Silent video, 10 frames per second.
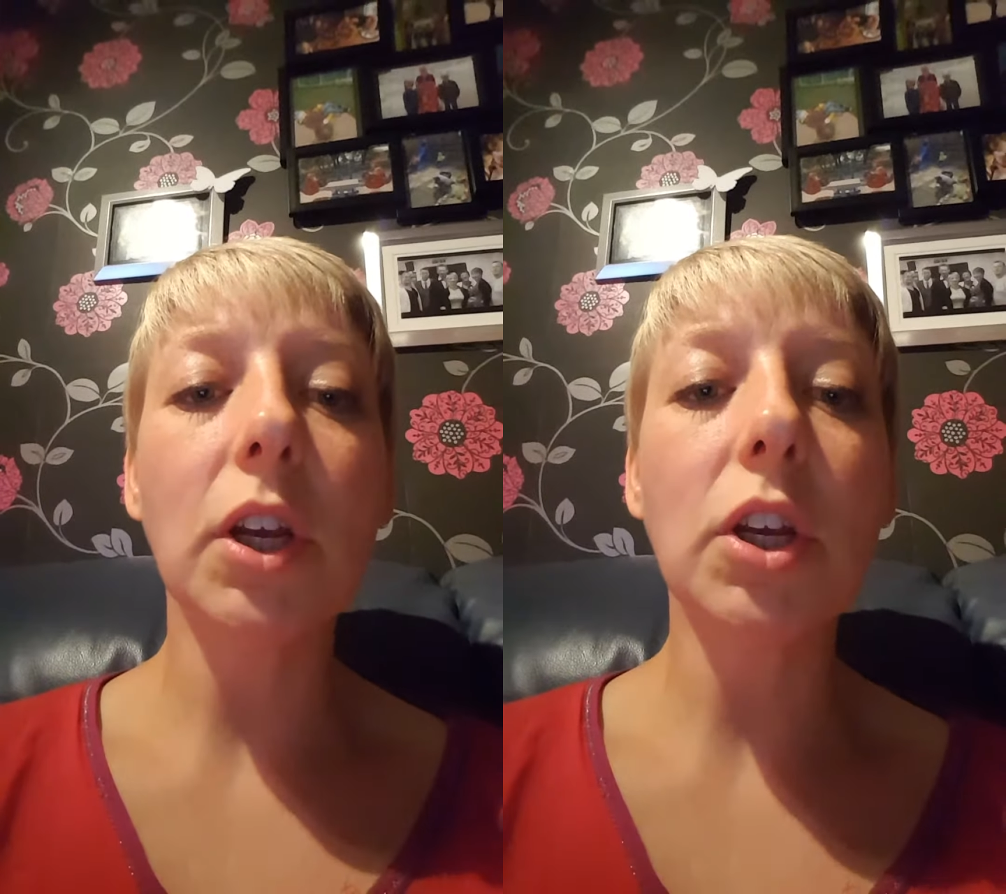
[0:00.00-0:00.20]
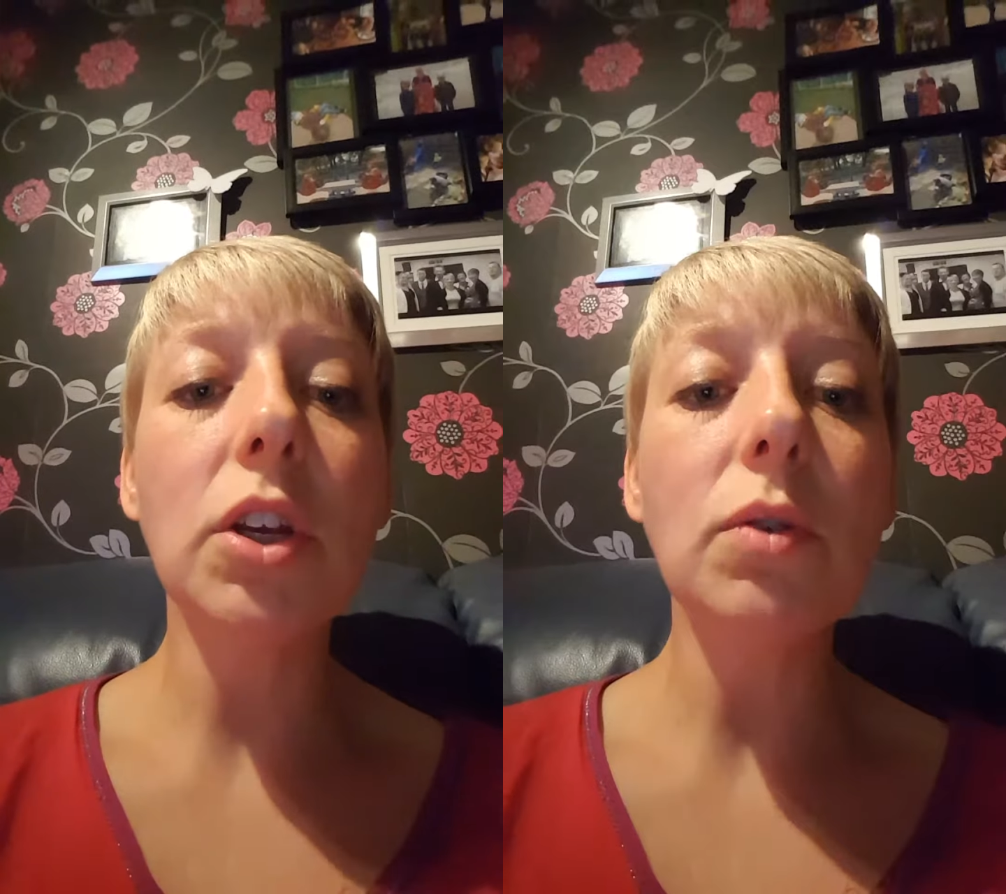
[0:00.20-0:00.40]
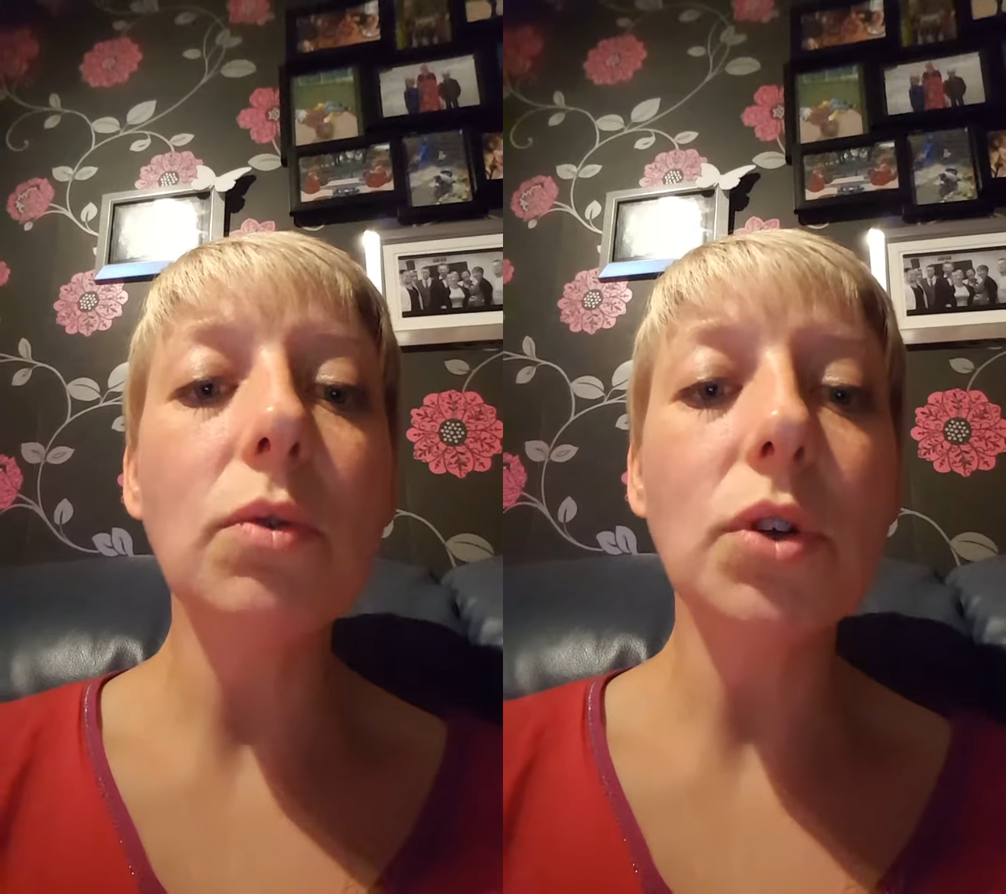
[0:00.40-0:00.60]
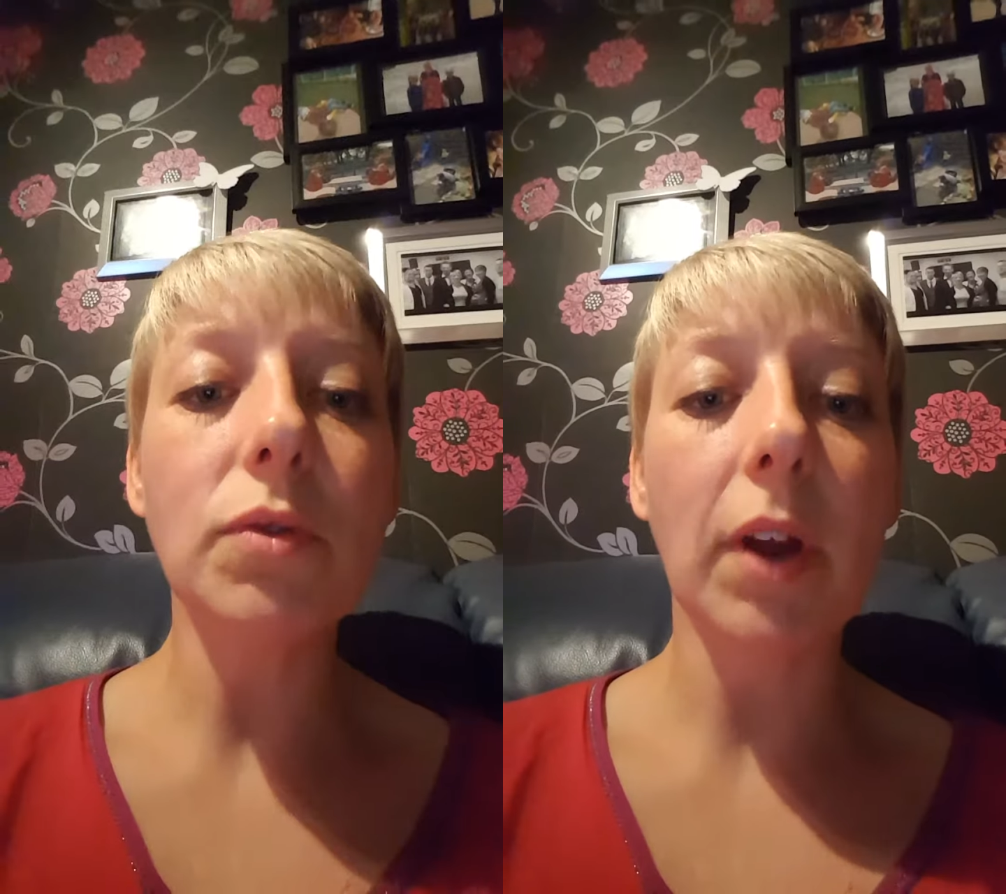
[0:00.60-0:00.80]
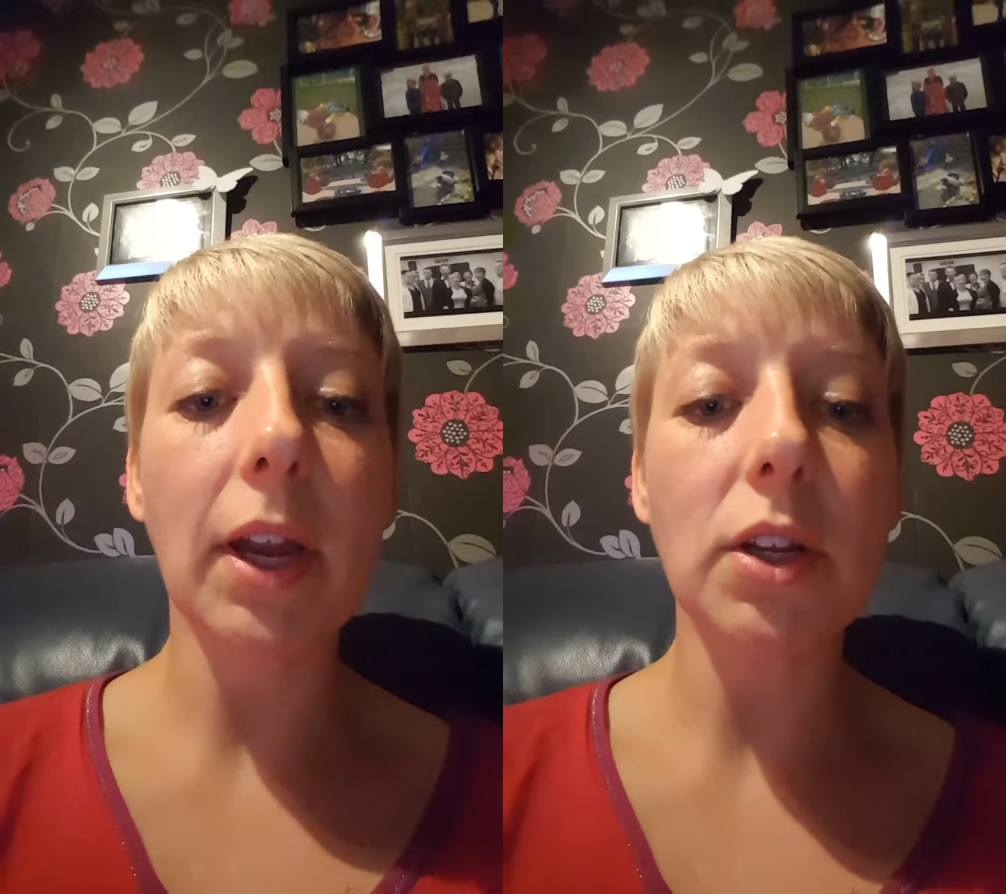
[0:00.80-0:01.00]

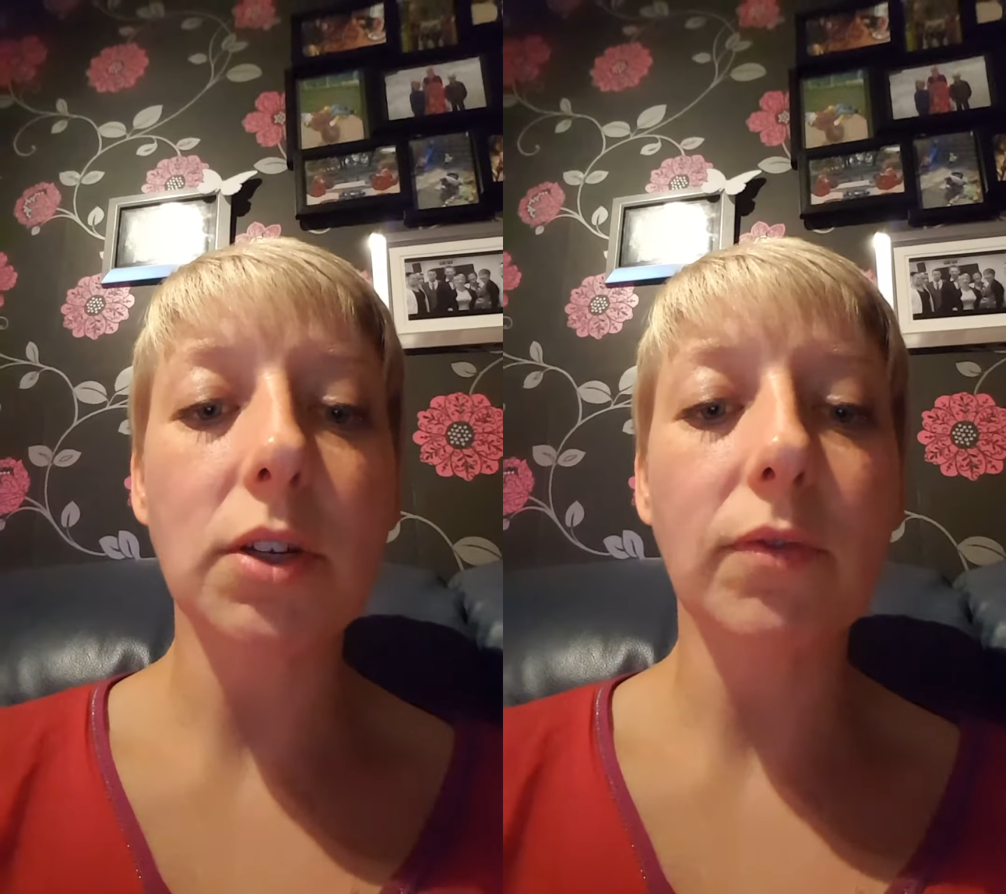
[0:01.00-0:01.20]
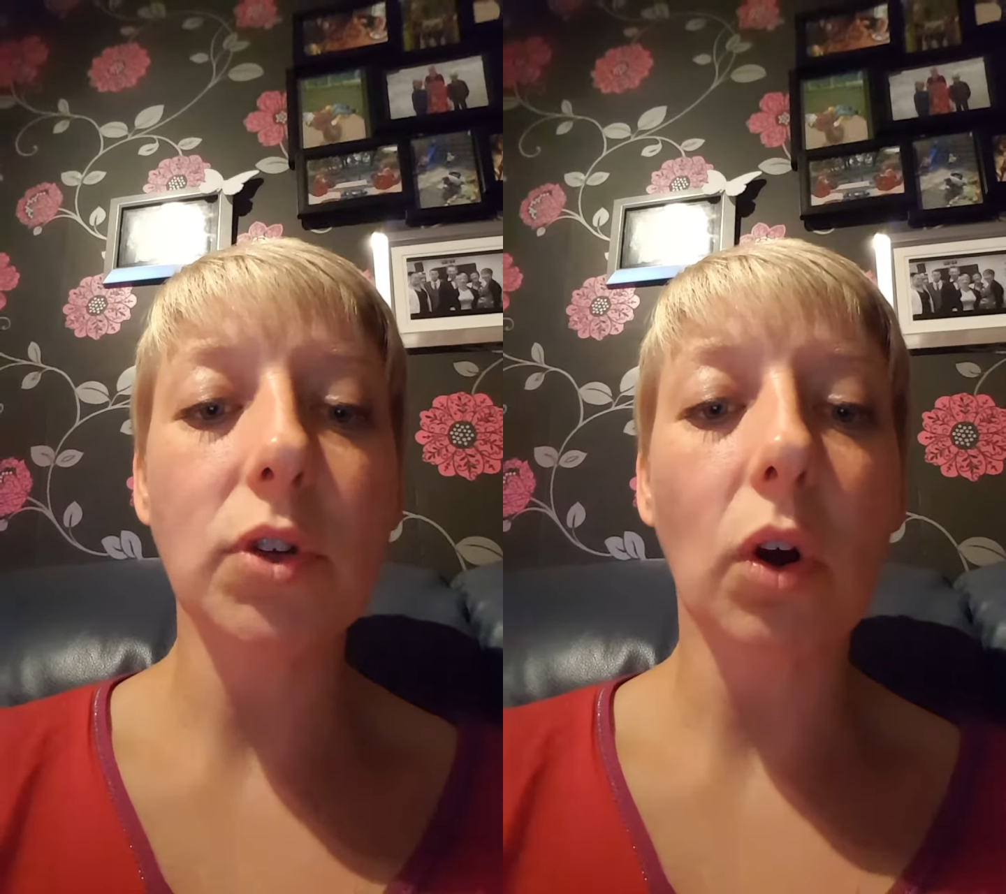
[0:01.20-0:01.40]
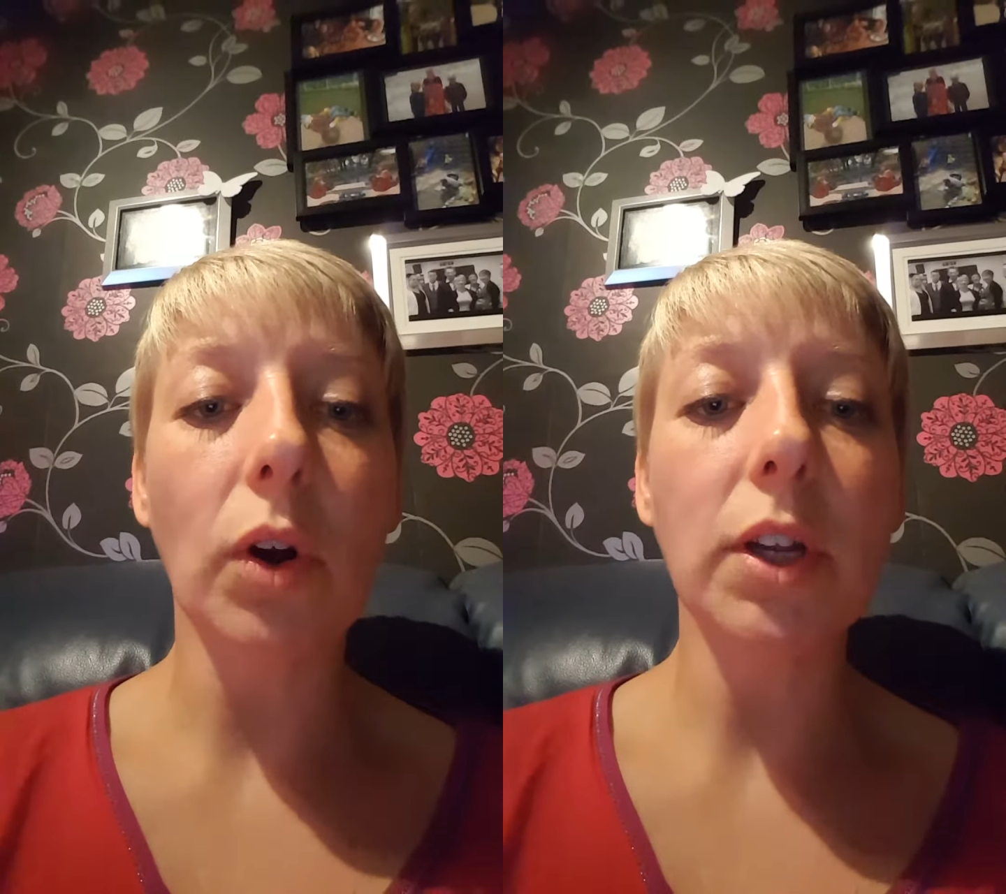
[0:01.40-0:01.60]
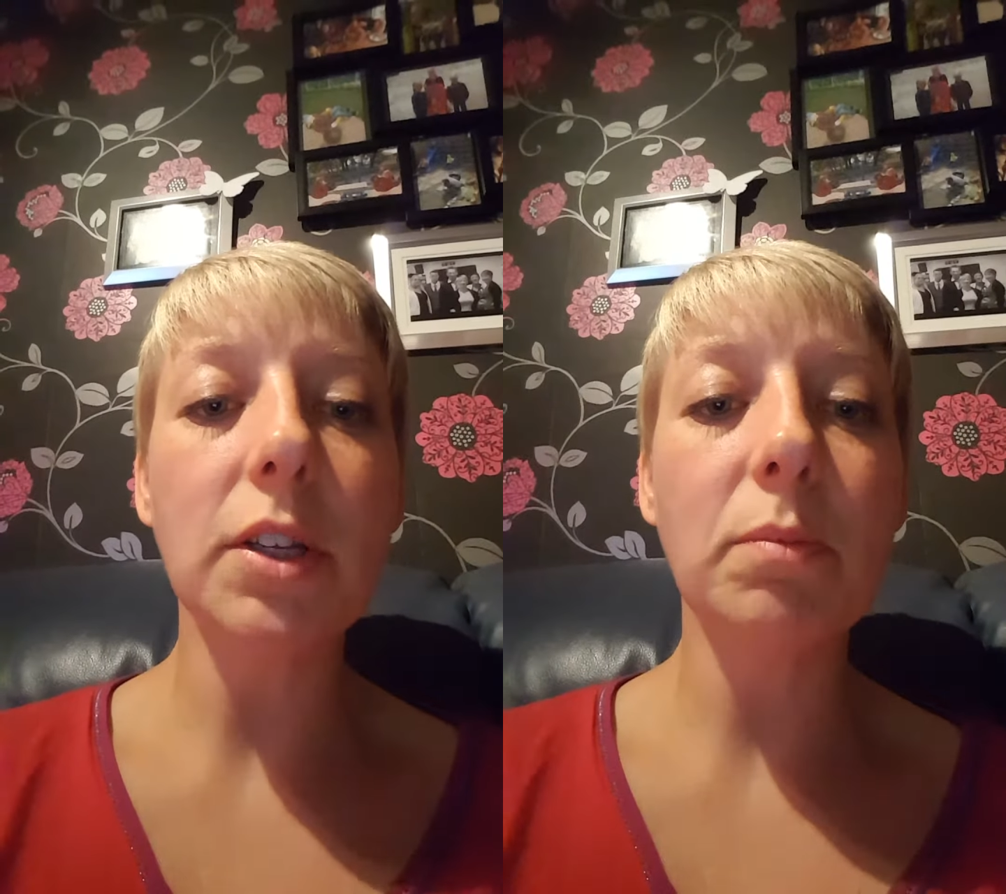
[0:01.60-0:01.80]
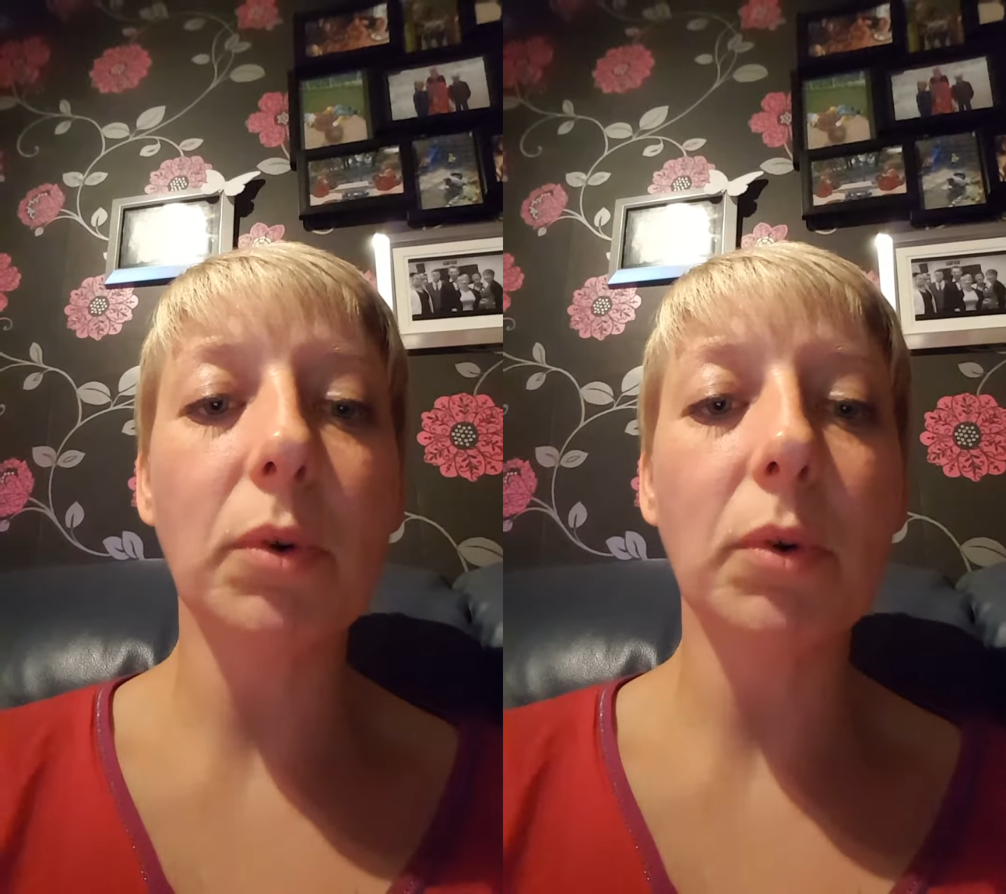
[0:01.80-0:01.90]
huge range of toys,